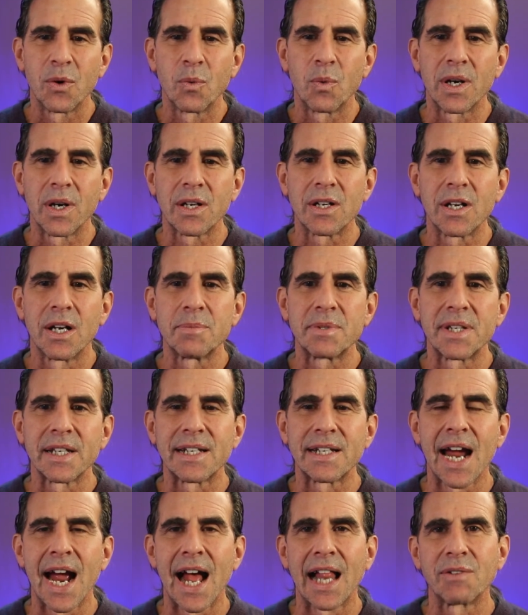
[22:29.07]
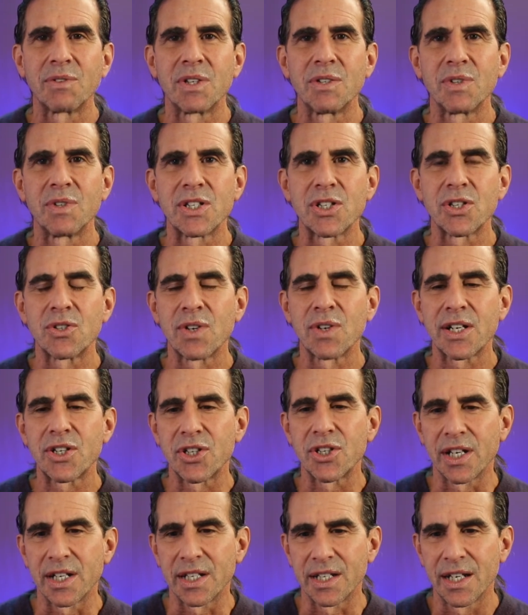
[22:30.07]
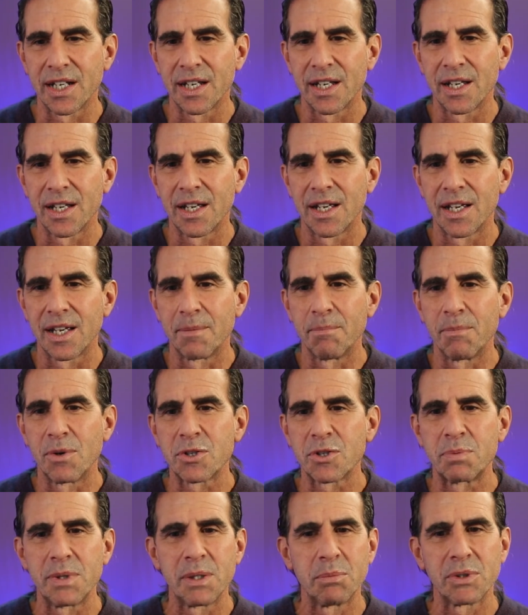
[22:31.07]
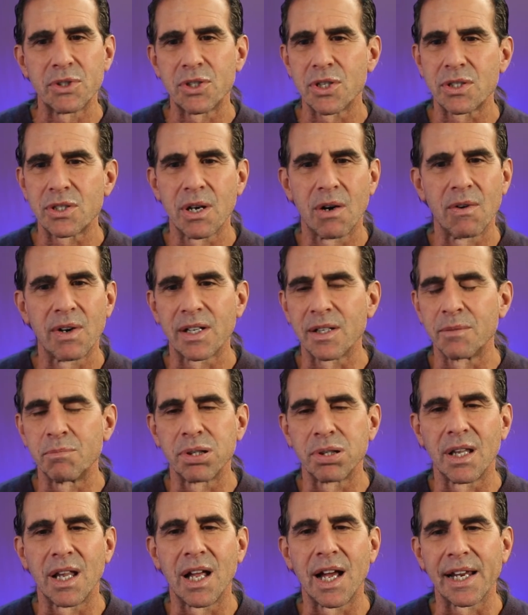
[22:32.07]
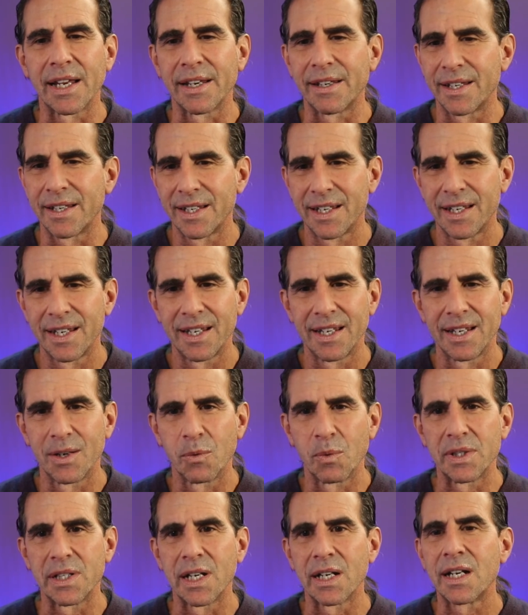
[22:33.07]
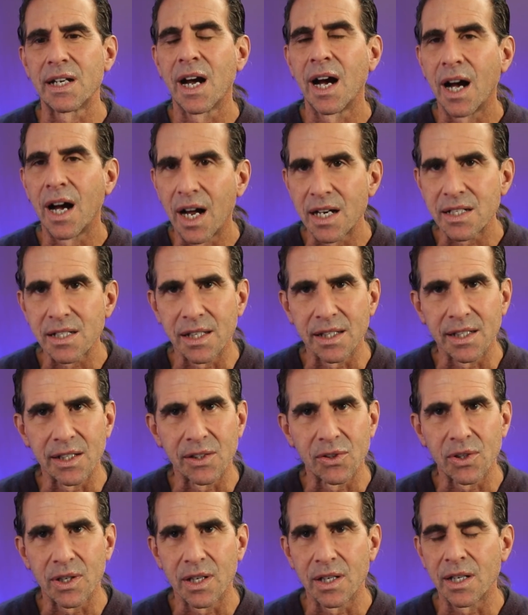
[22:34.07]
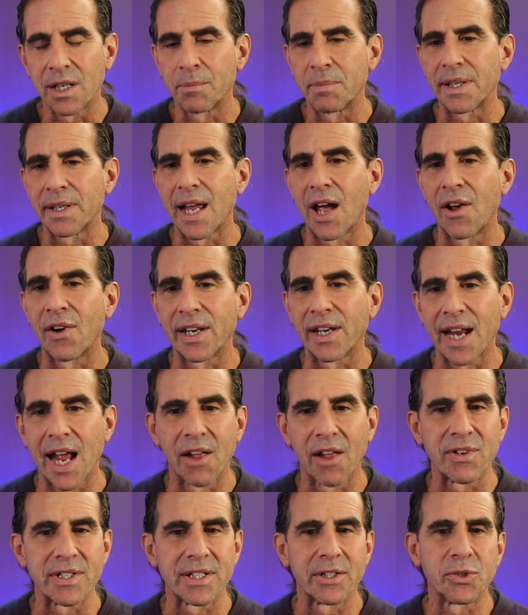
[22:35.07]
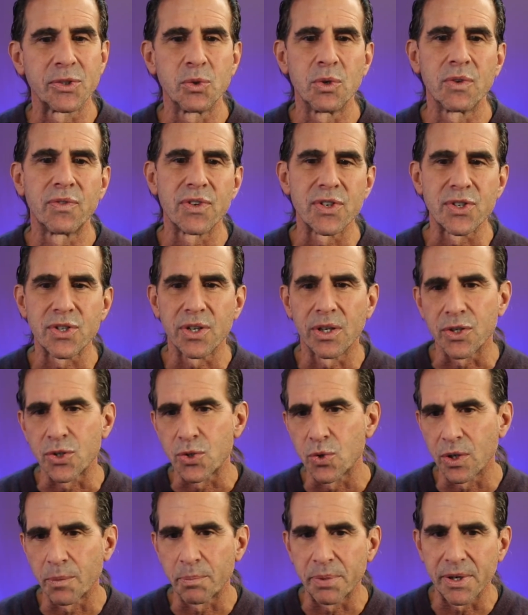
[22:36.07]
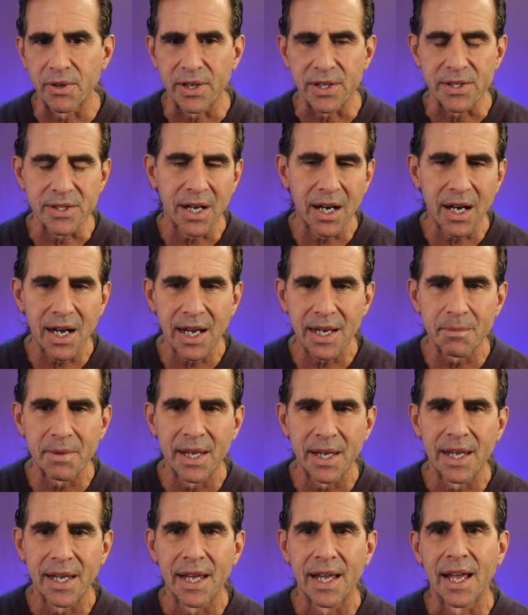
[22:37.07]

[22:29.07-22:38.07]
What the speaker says: when it comes to calorie restriction, most people just aren't compliant when they're constantly looking up and counting calories. They'll do it for a shorter period of time,